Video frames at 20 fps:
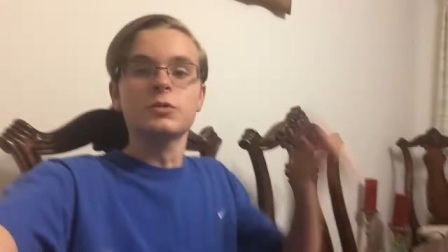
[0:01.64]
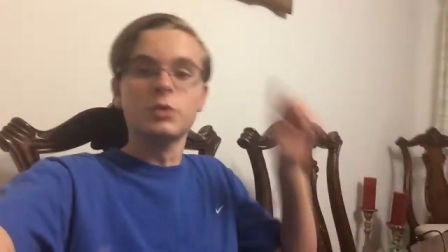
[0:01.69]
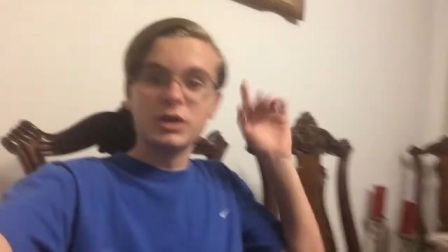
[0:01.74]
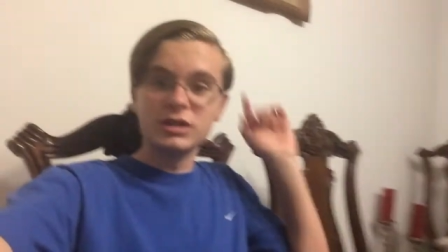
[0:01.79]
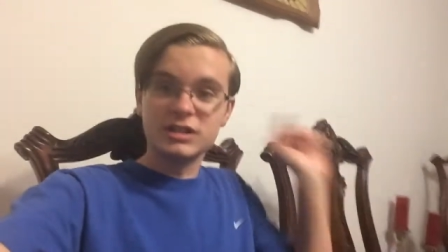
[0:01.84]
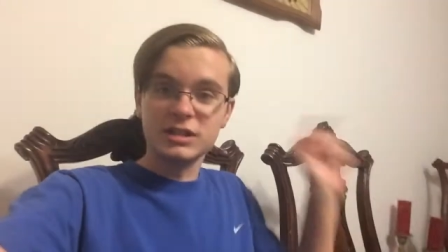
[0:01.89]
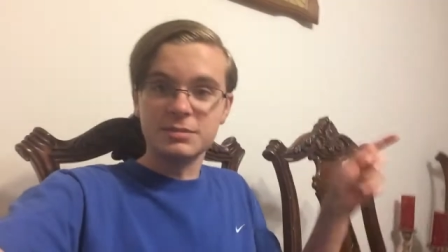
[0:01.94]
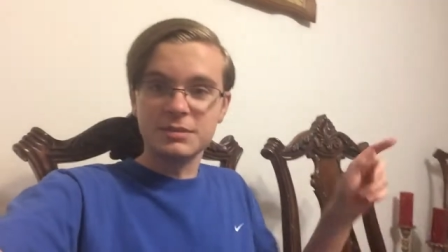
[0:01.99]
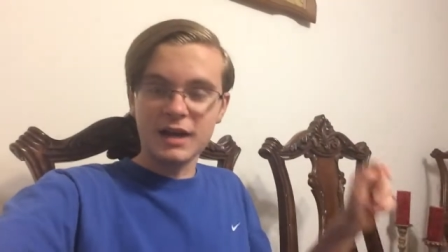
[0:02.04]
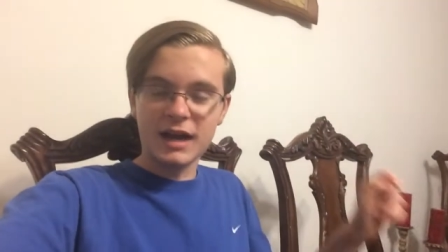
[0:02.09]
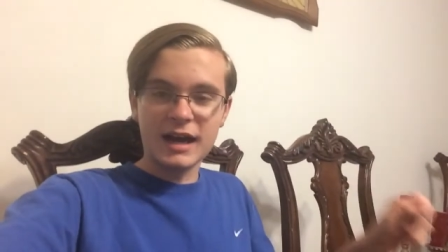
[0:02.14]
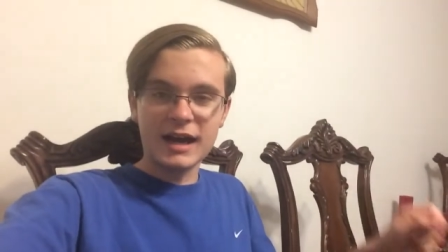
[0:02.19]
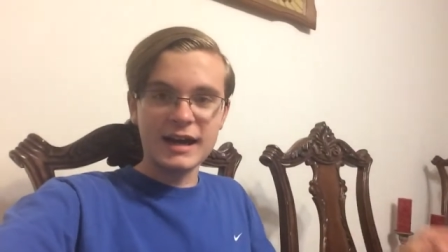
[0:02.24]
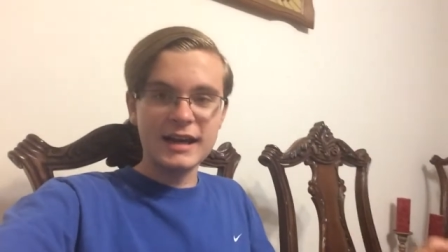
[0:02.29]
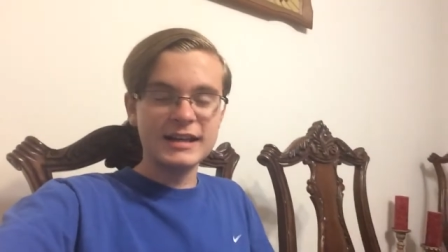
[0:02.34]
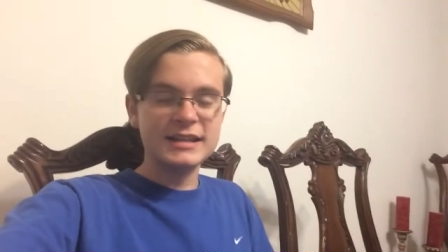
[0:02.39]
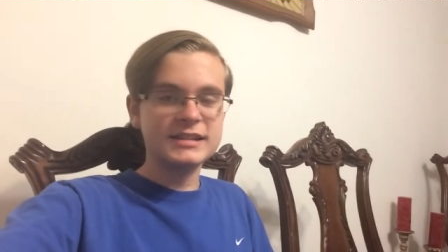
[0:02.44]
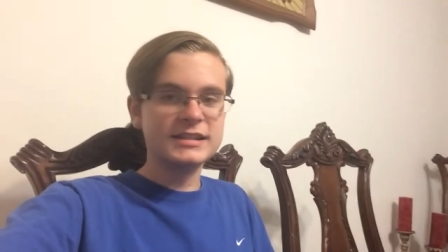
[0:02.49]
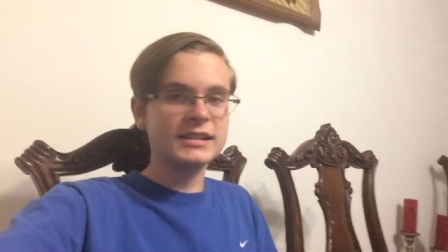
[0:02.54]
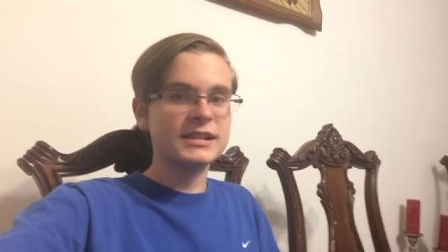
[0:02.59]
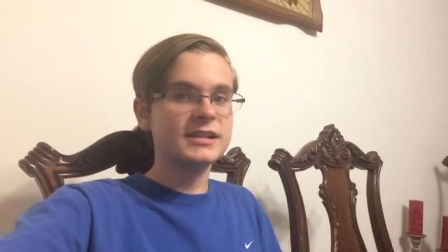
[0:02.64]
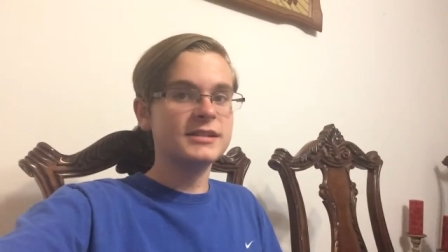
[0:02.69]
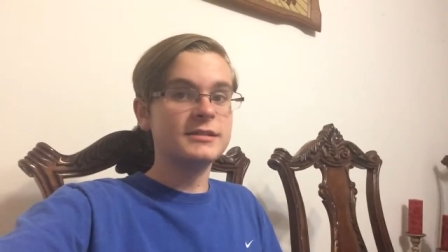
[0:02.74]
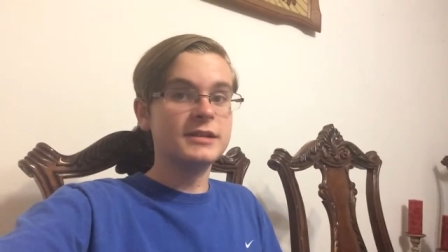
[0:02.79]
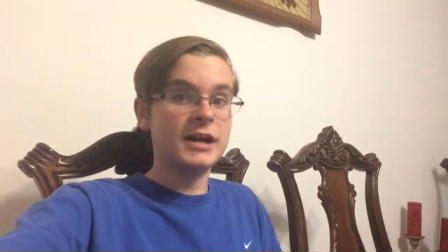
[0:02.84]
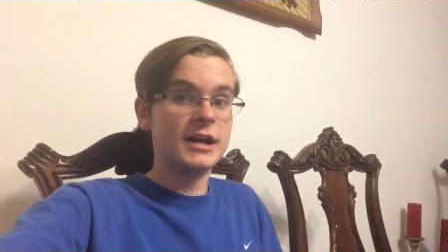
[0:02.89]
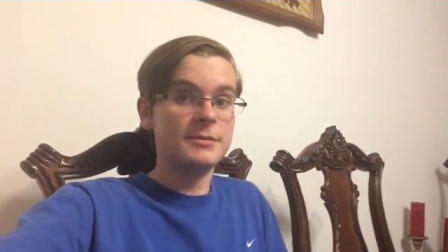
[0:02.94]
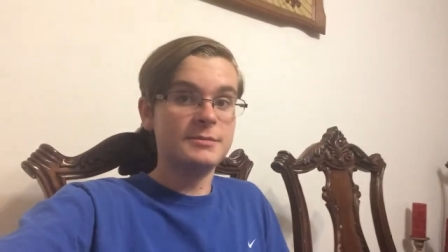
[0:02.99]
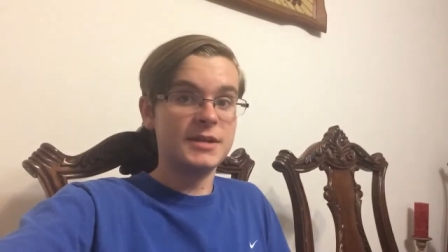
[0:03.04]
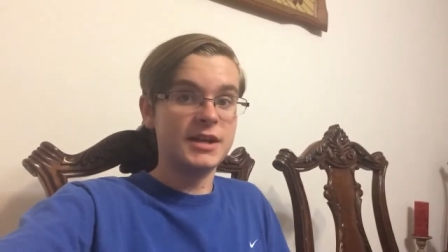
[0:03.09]
What's up, guys?
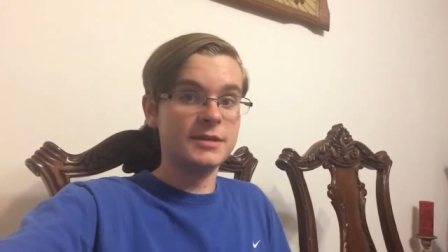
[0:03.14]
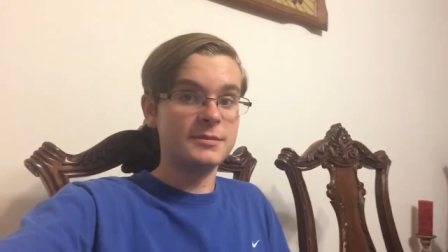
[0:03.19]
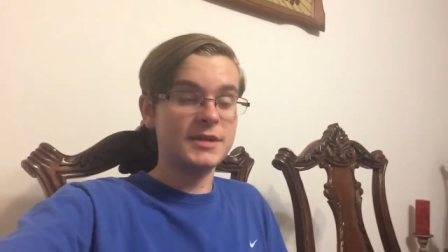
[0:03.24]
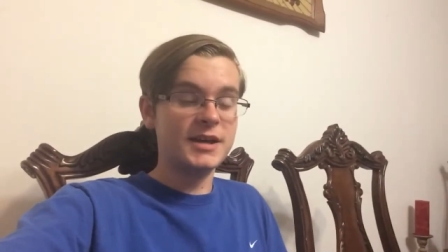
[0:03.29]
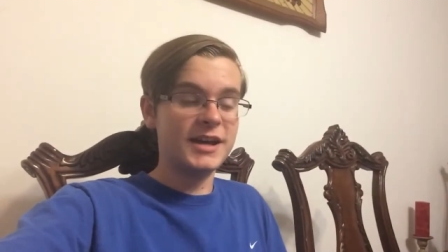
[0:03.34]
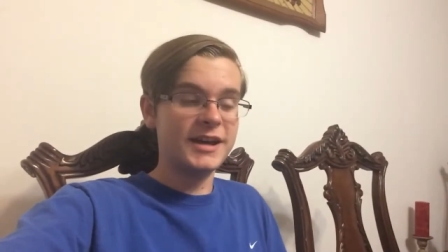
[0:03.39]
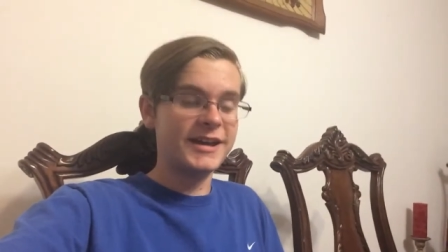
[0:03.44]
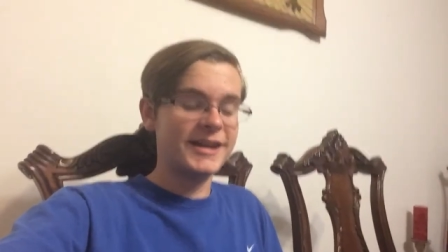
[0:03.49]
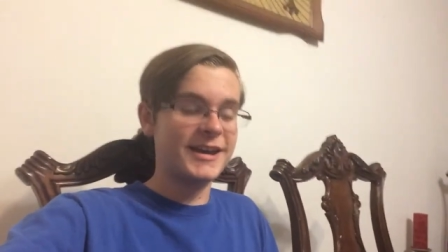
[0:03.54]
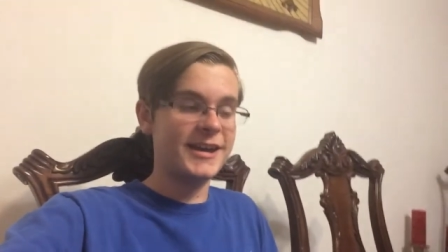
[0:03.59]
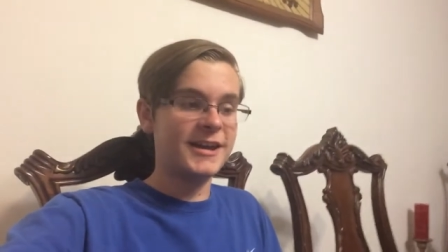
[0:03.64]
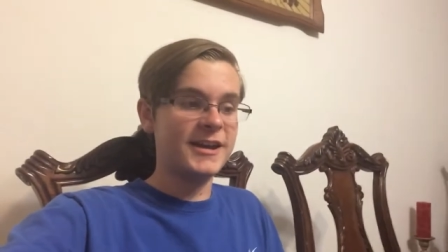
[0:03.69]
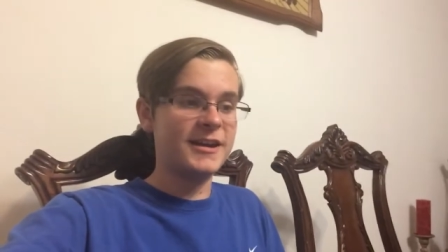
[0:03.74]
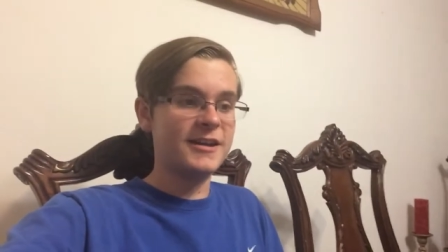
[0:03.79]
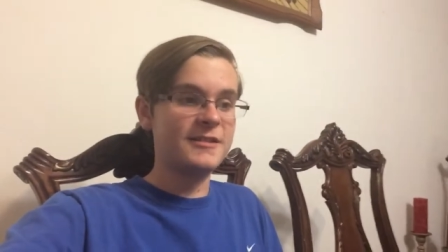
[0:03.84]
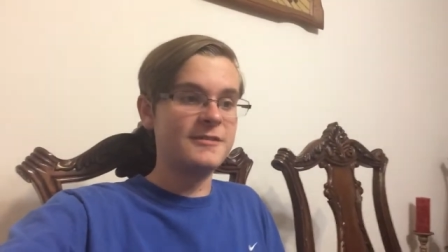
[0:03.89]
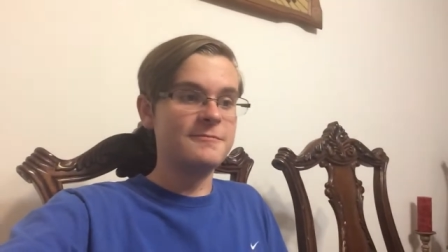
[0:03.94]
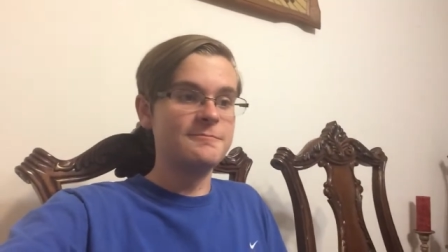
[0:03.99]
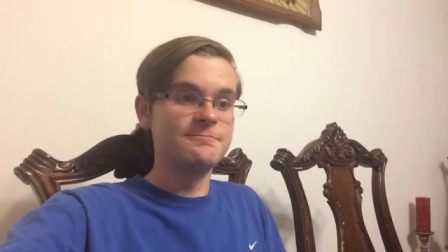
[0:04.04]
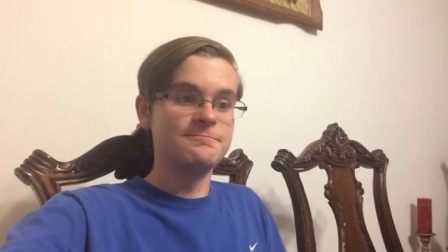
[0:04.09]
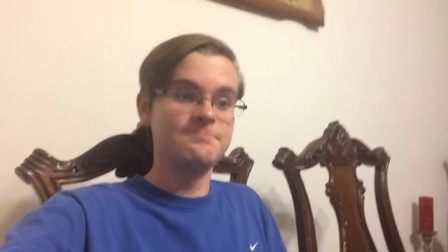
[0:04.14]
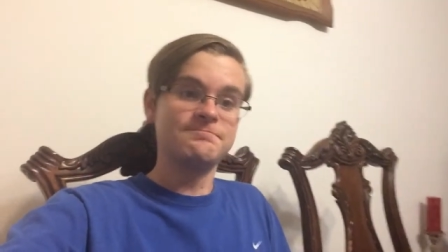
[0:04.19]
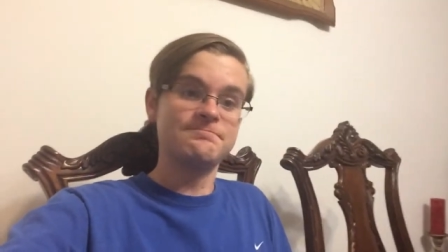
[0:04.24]
I'm Mega Matt, and